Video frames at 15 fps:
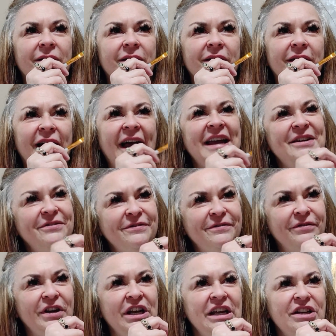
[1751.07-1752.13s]
I
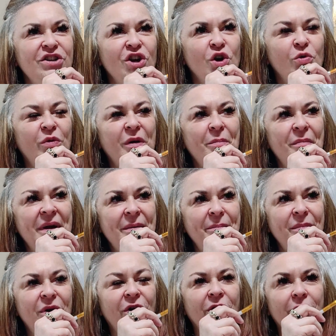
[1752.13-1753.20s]
freaking don't
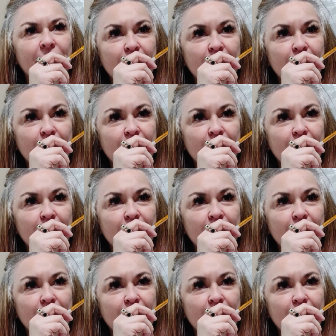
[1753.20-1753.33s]
remember.